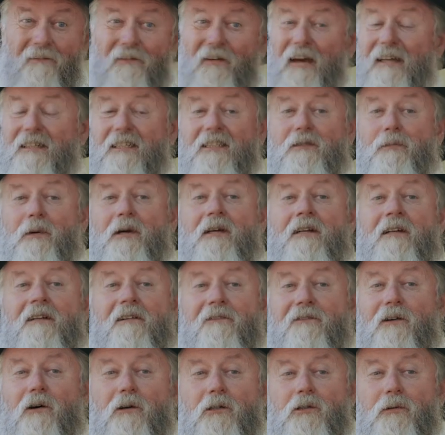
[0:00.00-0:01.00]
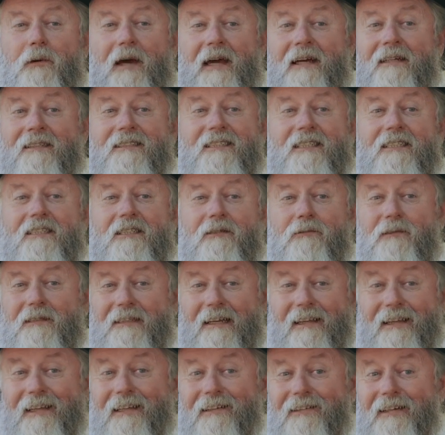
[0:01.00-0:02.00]
In fact, he's been into Volkswagen since he was
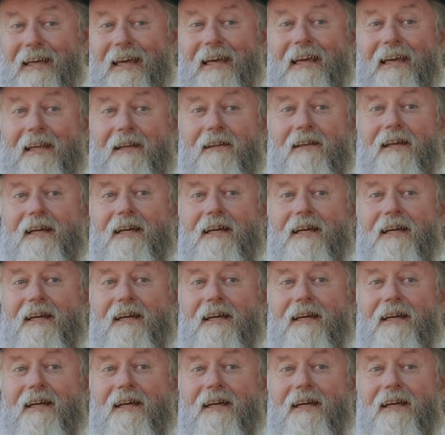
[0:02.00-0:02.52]
a little kid.